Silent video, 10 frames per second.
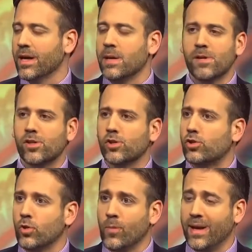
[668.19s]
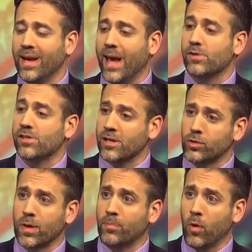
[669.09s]
He misses too many games. He's
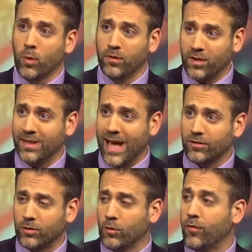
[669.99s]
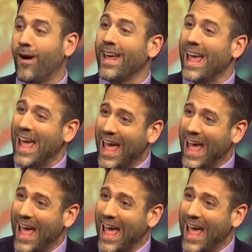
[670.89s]
injury prone. We've seen that so far.